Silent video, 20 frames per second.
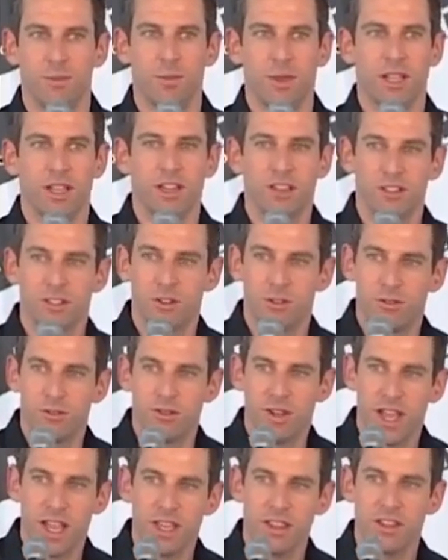because
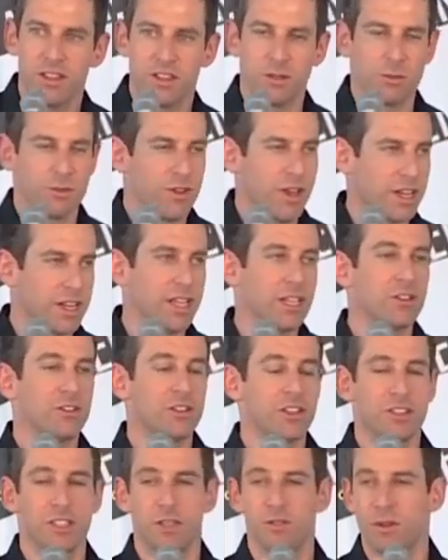of atheism. In fact, Hitler
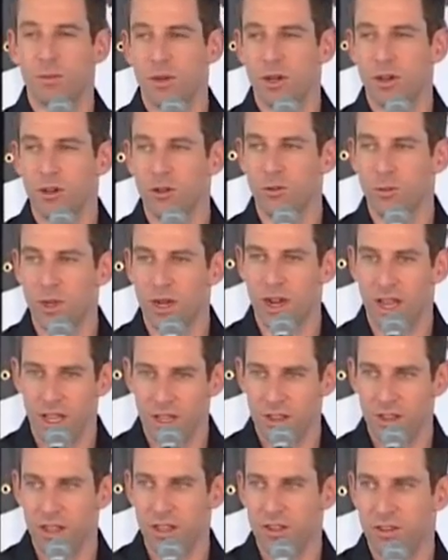doesn't even appear to have been an
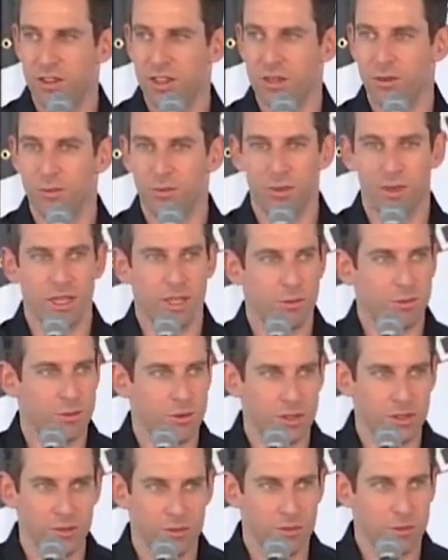atheist. He
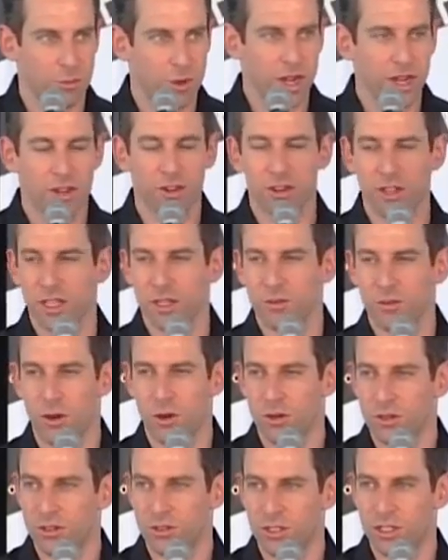regularly
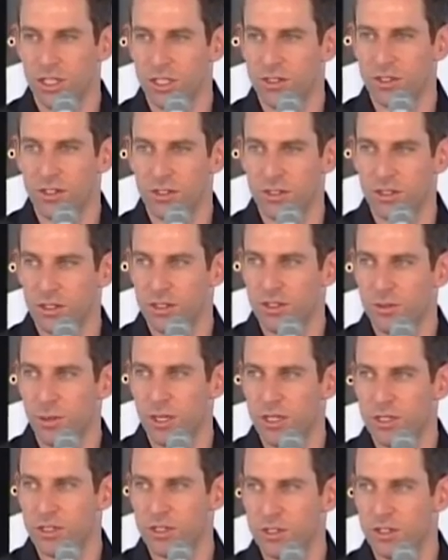invoked Jesus in his
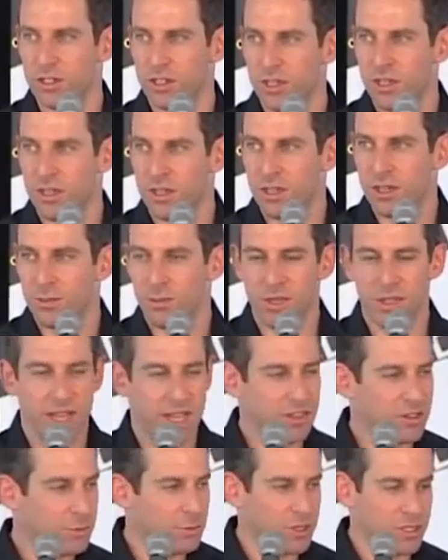speeches. But
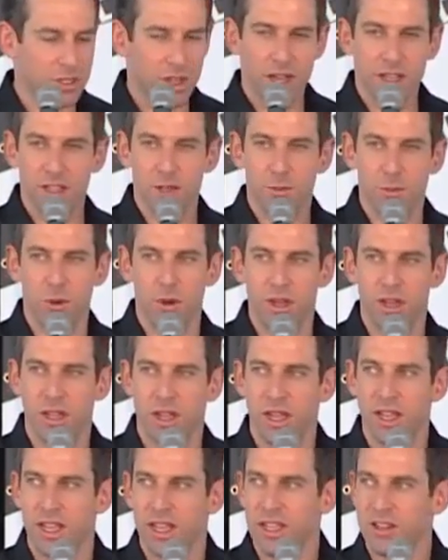that's beside the point.
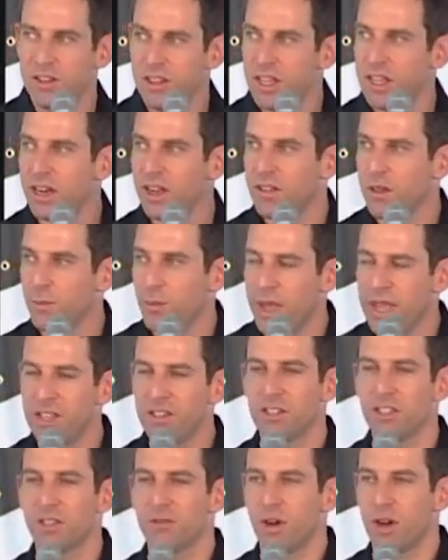He did it on the
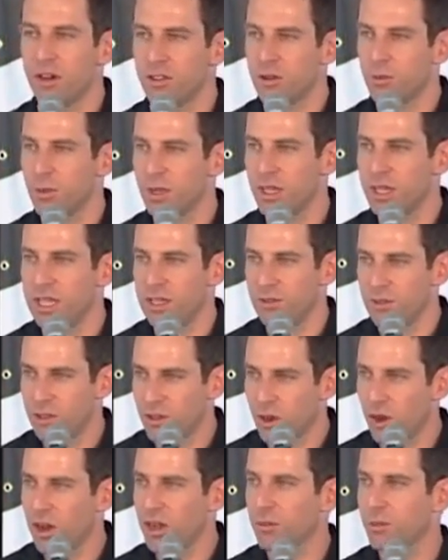basis of other beliefs,
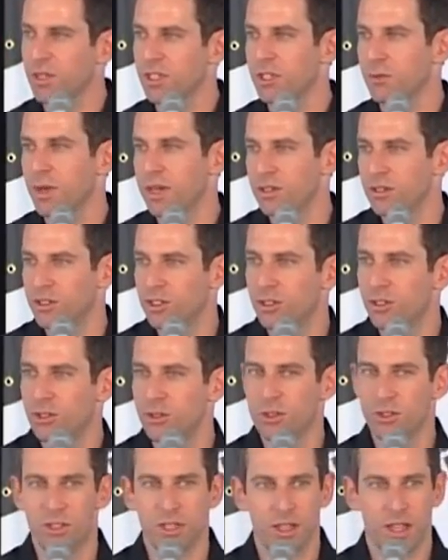dogmas about
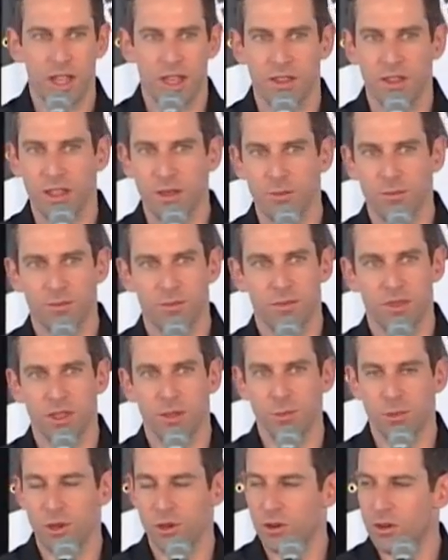Jews and the
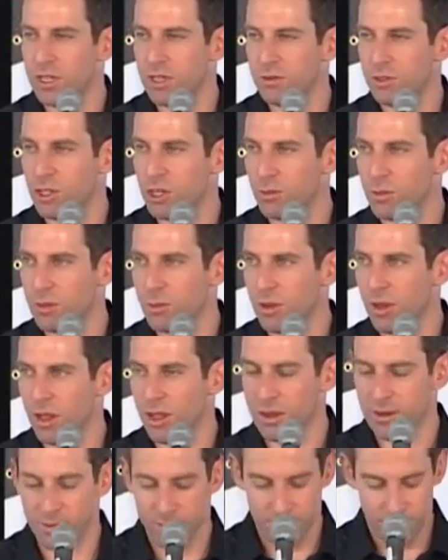purity of German
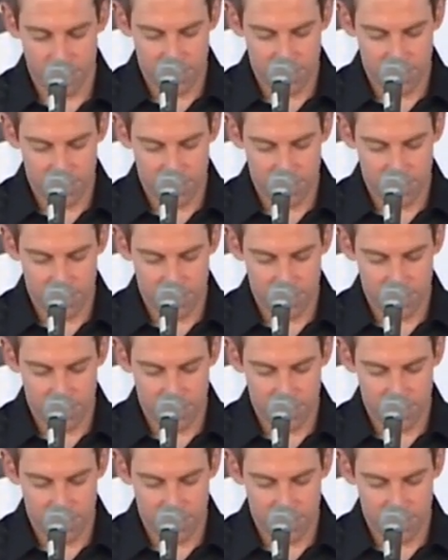blood.